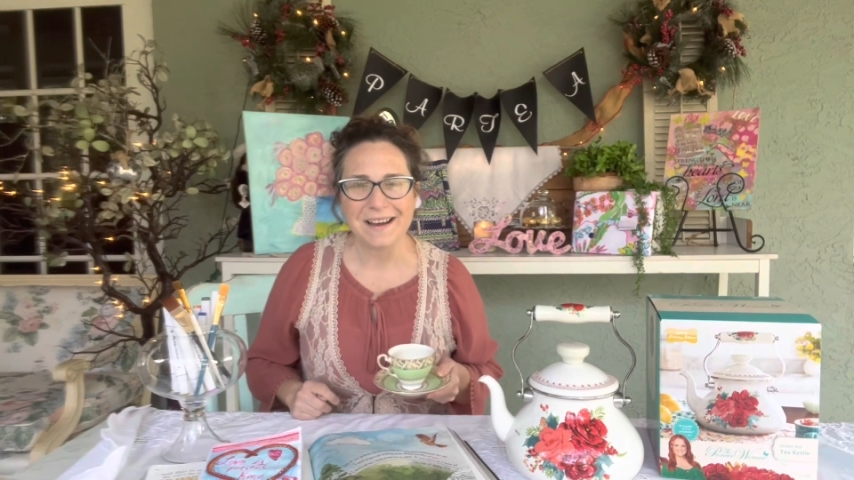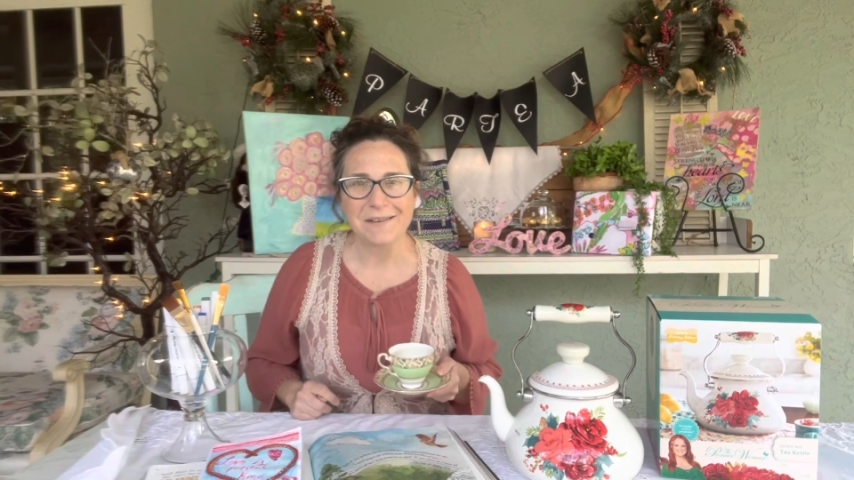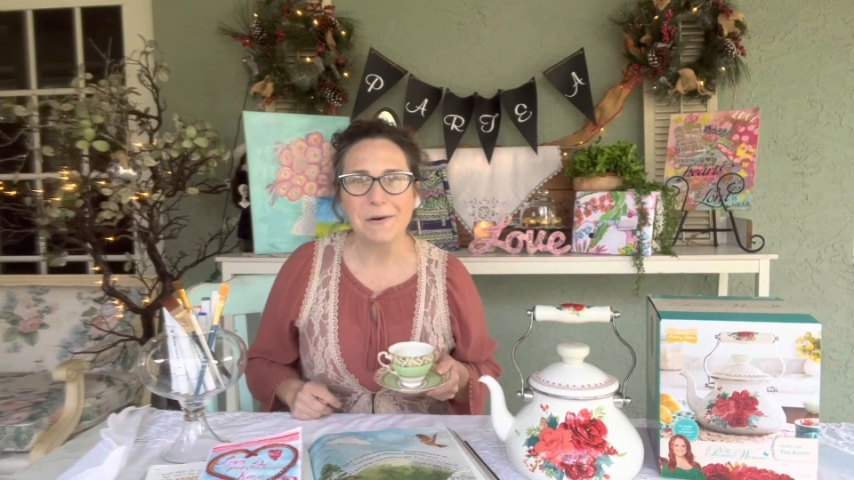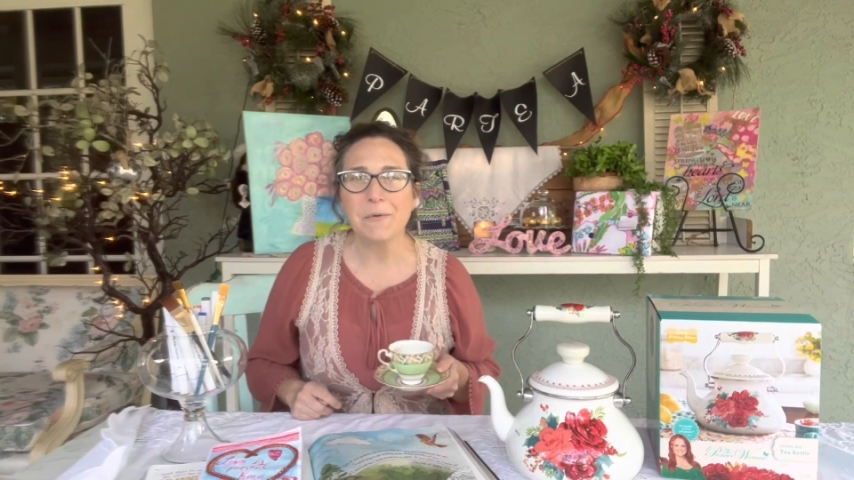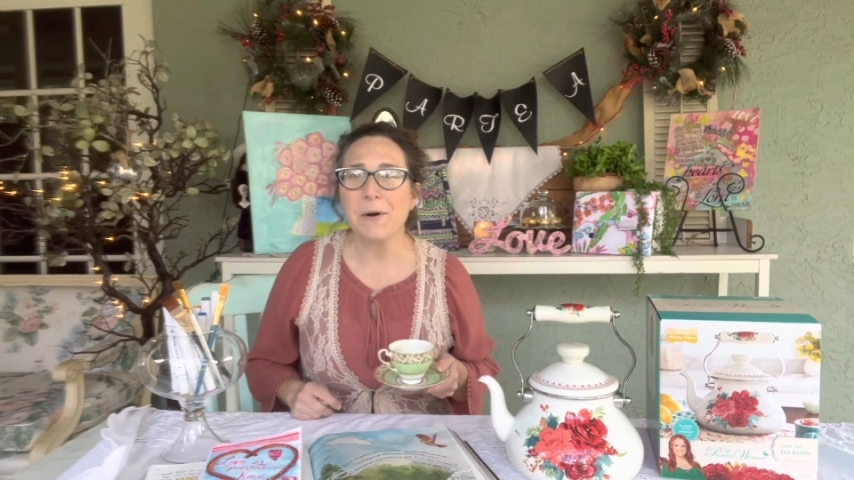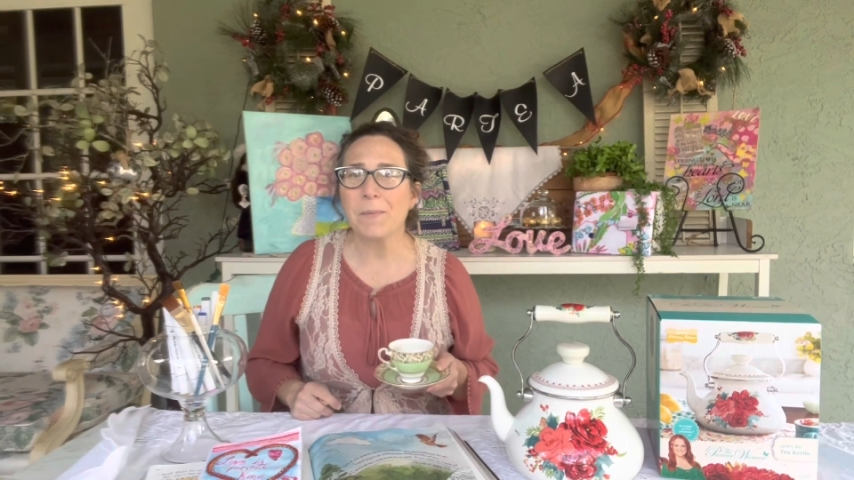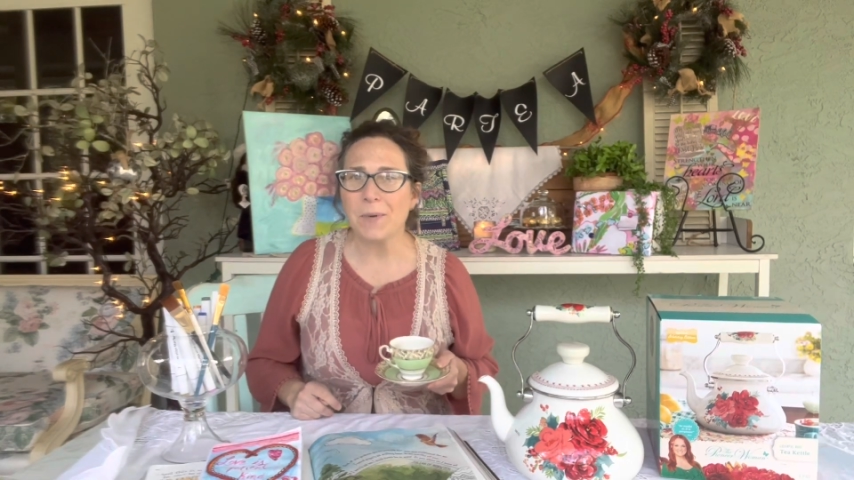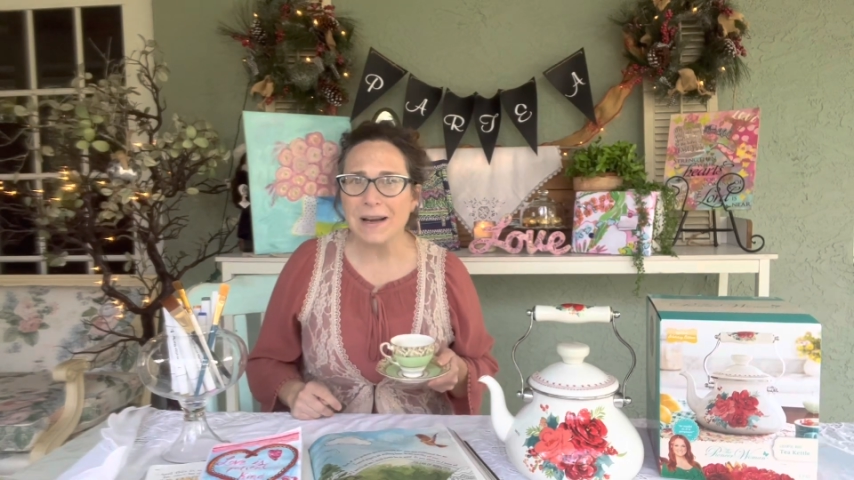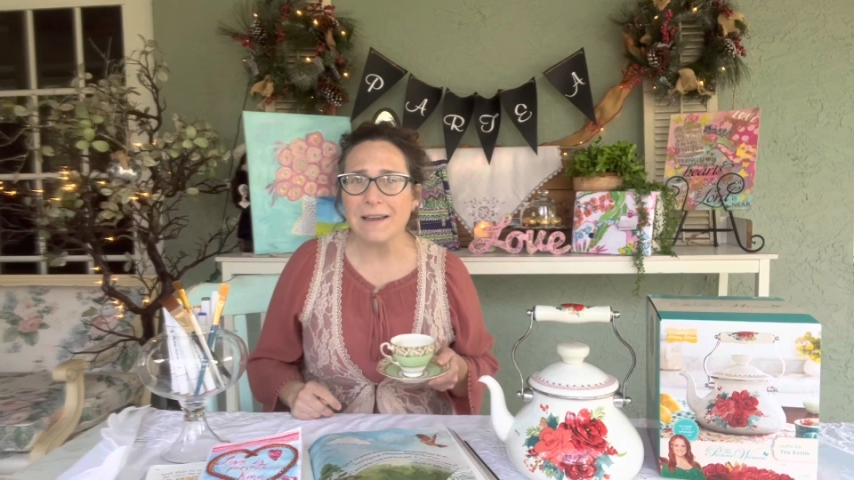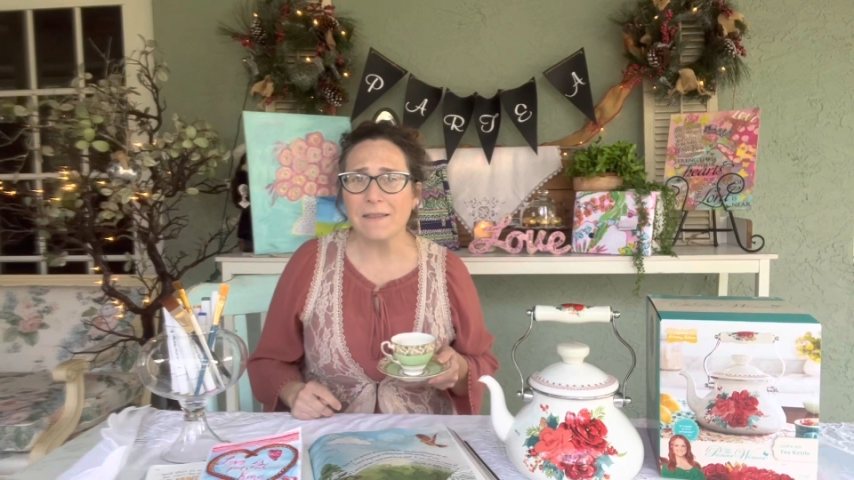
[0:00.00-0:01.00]
Well, we're
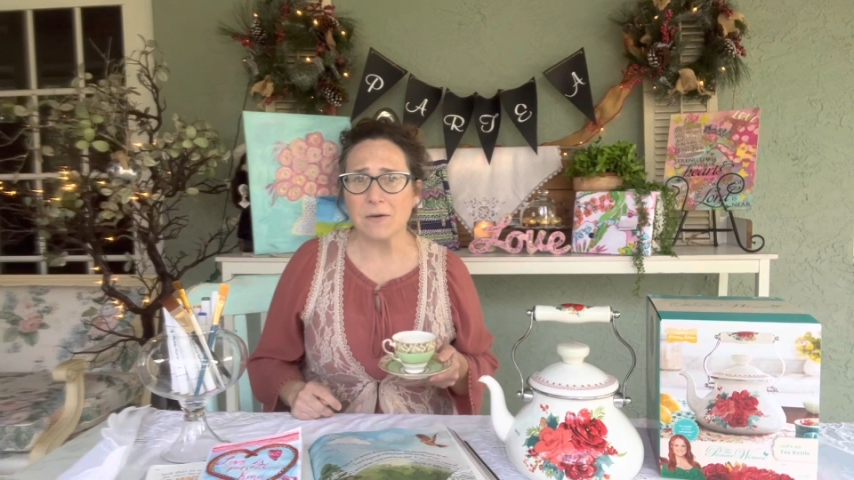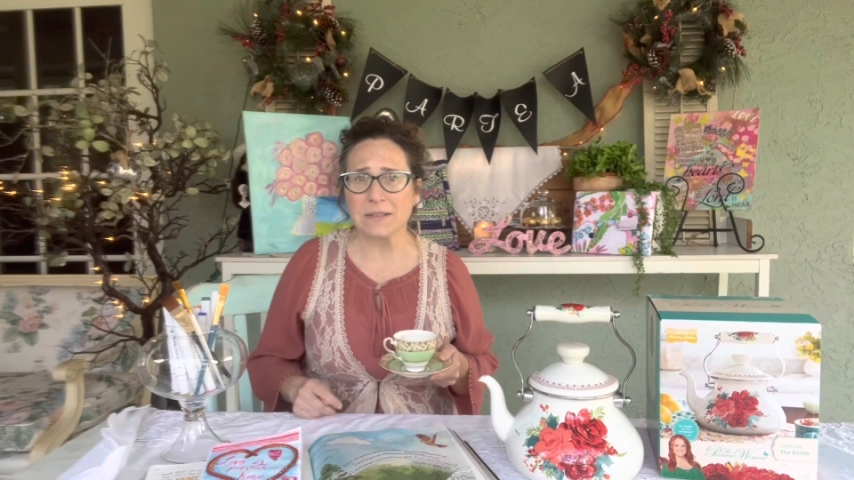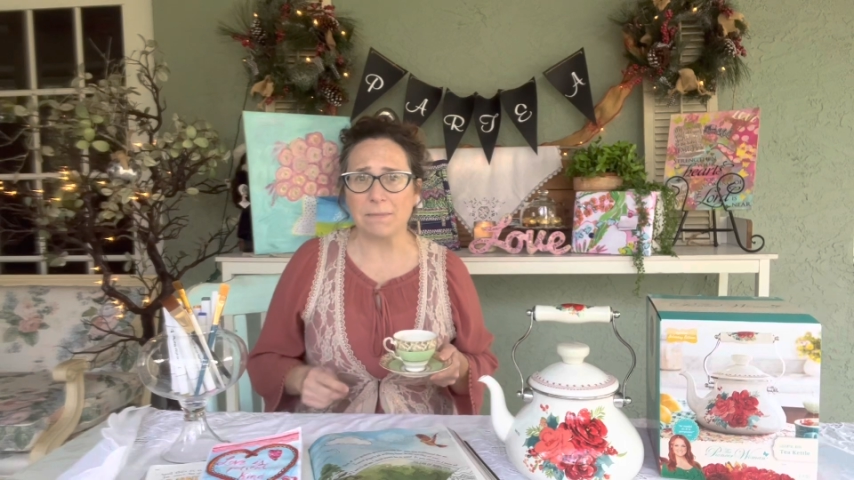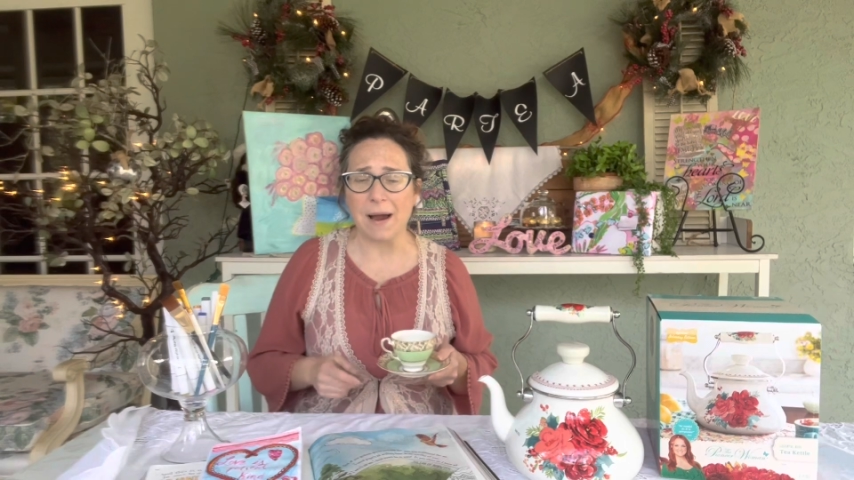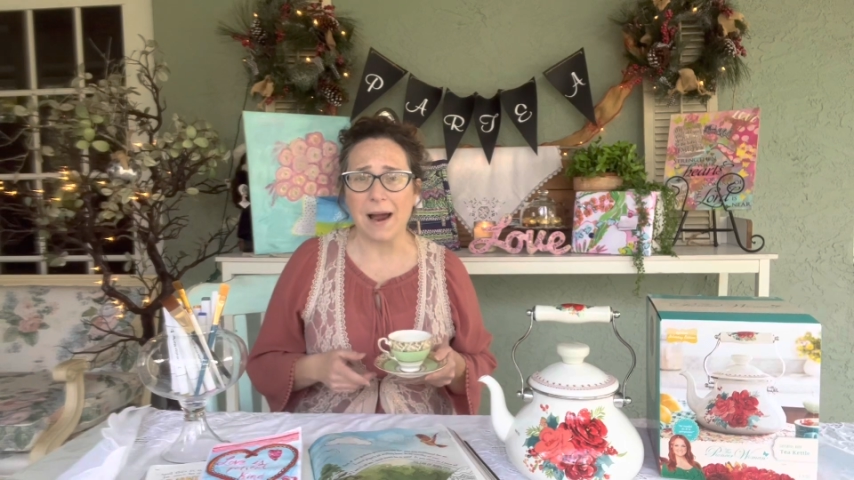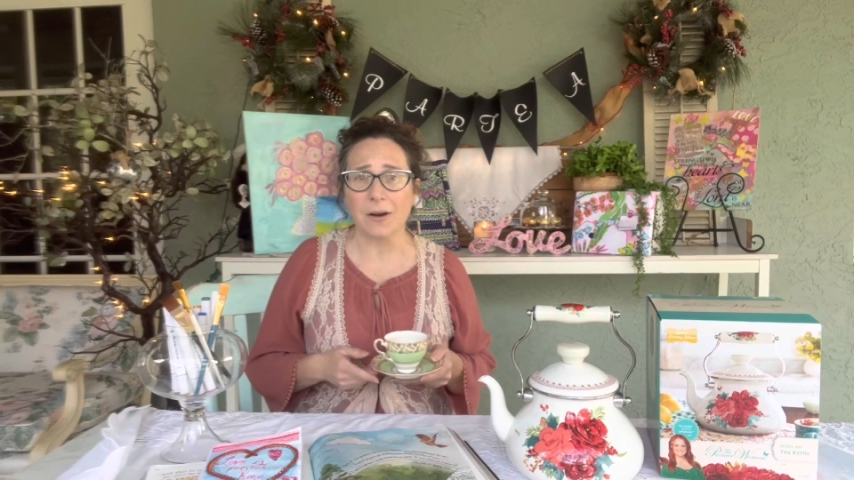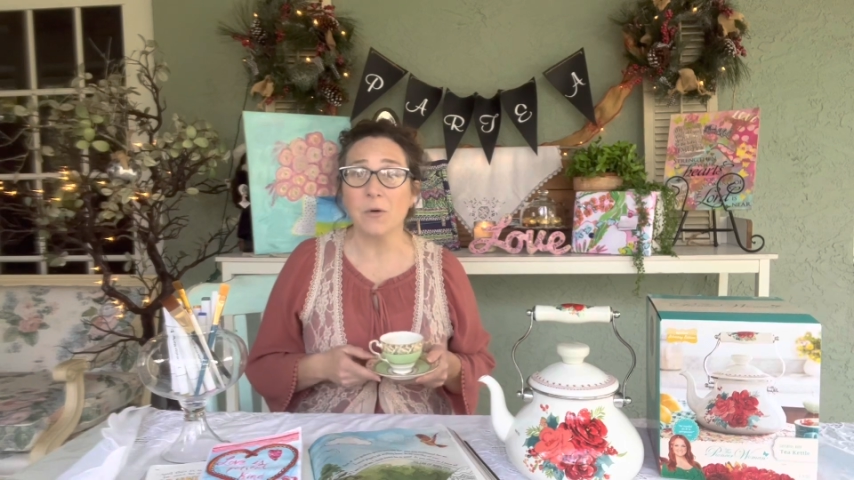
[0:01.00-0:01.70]
bringing those back,